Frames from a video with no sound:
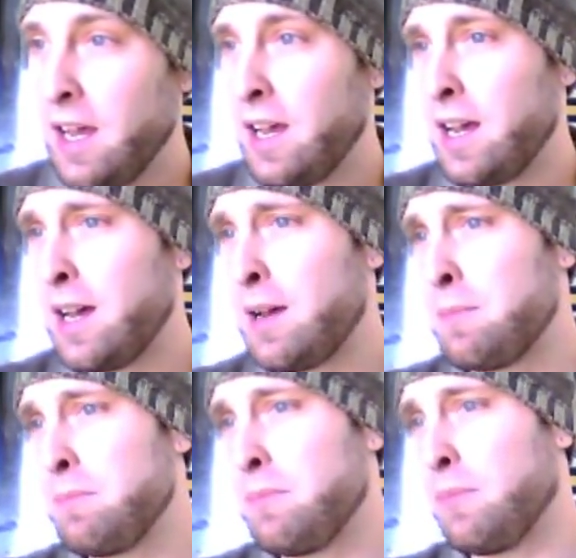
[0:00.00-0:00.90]

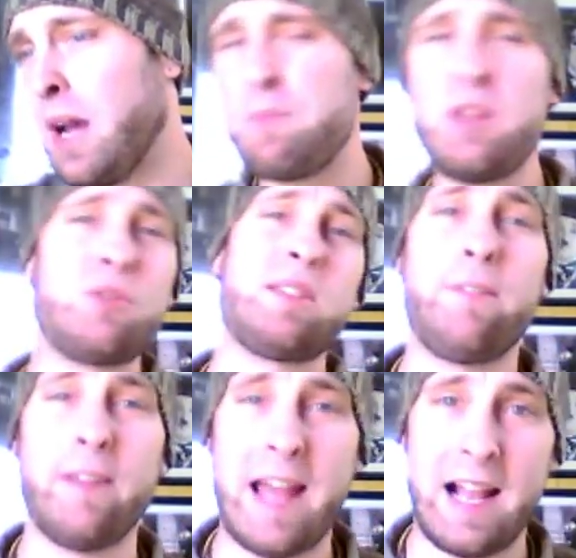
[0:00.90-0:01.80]
I'm used
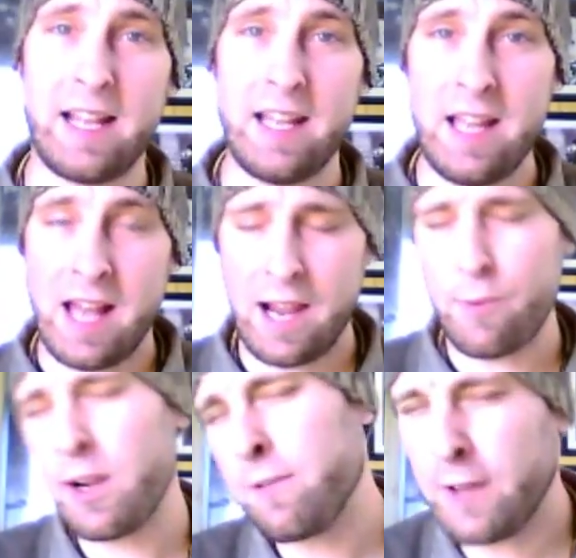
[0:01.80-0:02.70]
to flack.
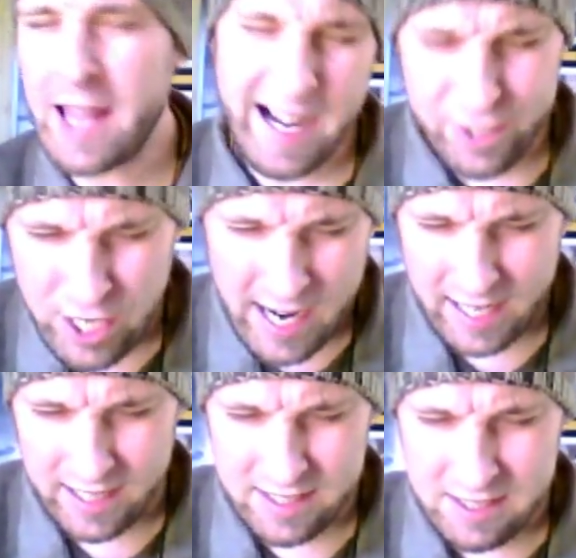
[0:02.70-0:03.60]
I wear flak
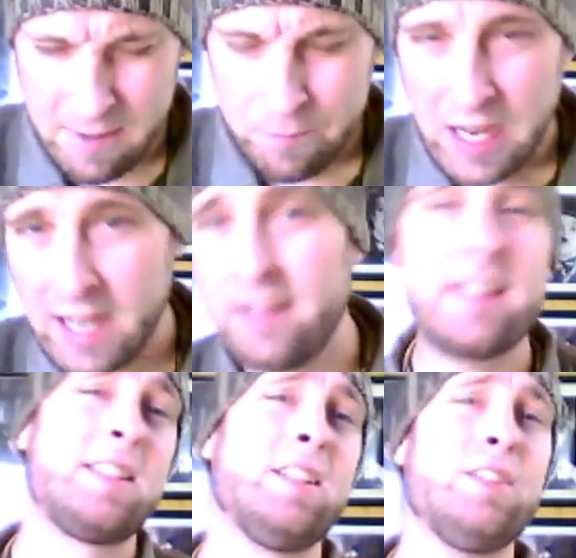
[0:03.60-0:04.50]
jackets. I
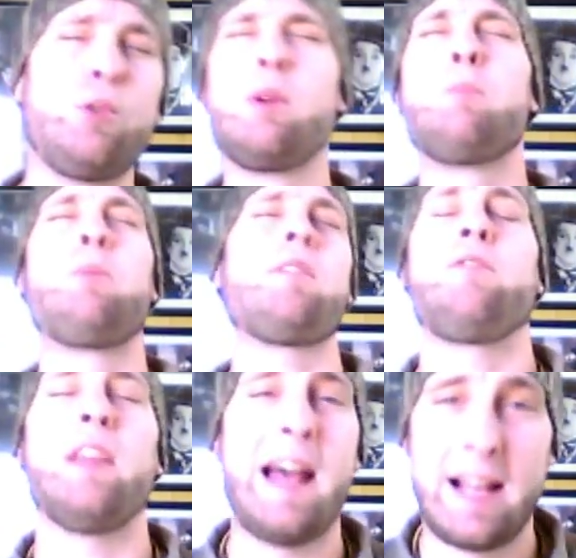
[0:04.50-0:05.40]
listen to
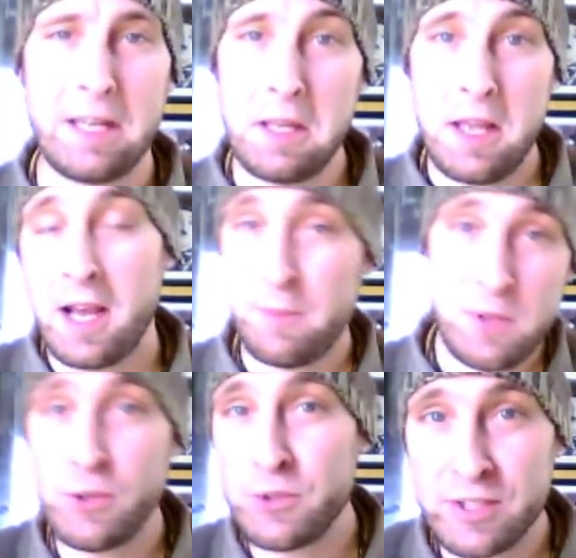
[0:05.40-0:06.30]
Roberta Flack.
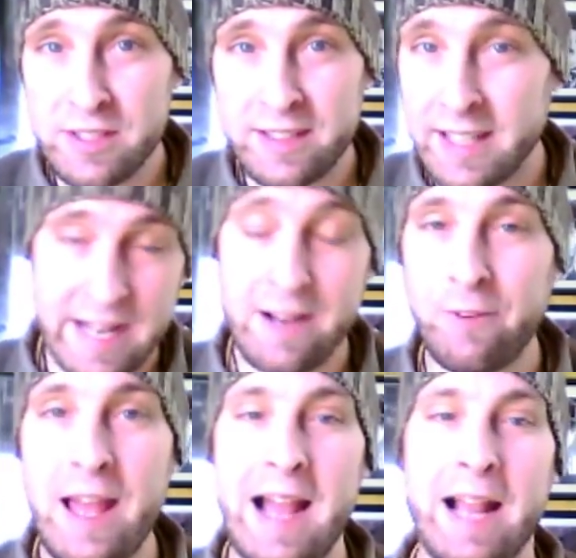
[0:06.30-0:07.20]
I'm used to
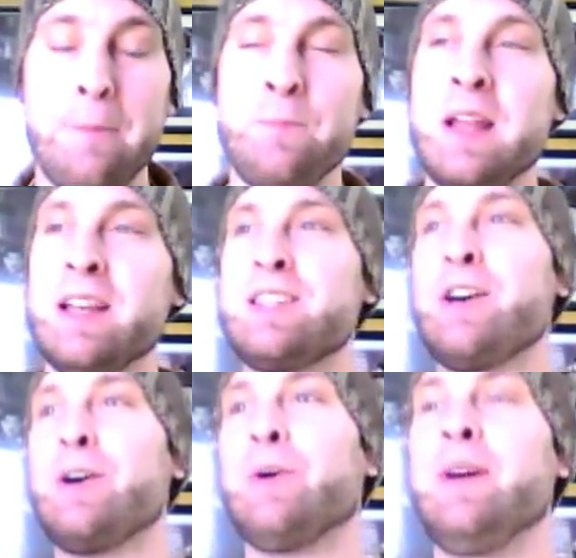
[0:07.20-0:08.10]
getting flack.
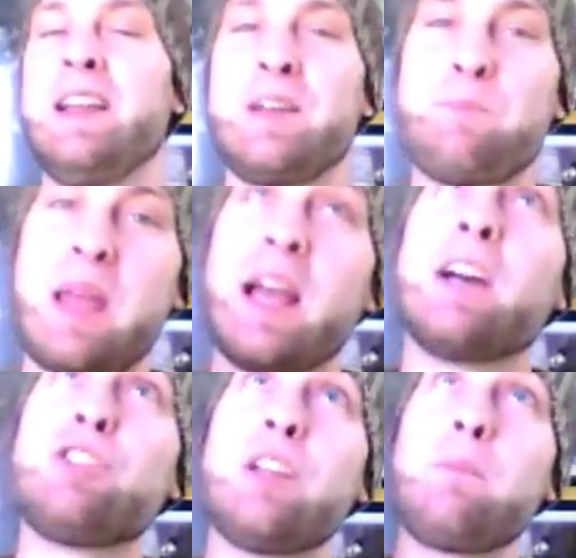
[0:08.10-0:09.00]
So may
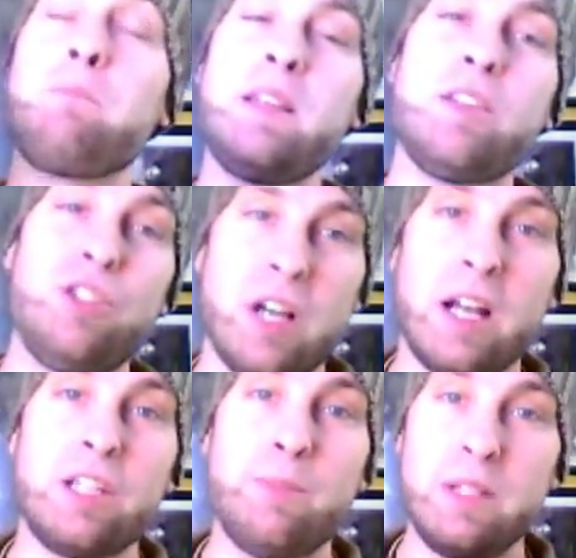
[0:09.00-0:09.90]
Hashem be the
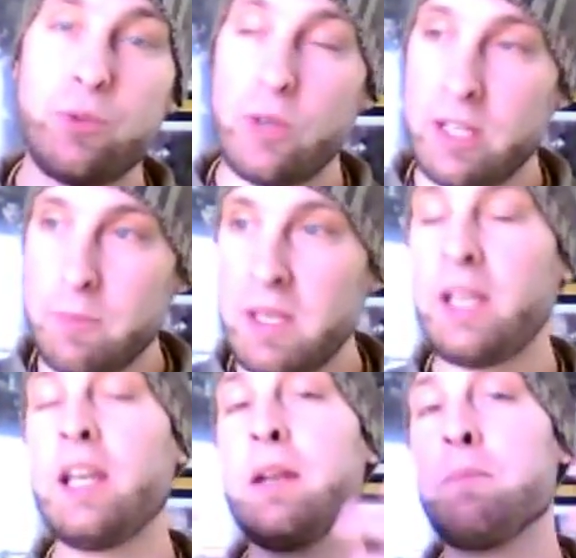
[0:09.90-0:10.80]
judge between
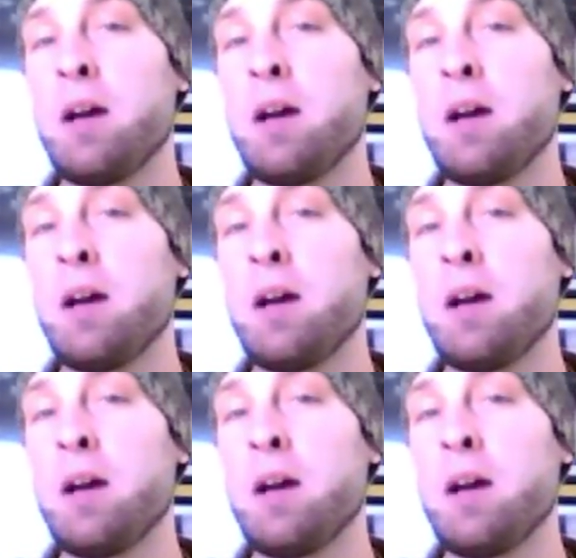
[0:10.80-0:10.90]
me and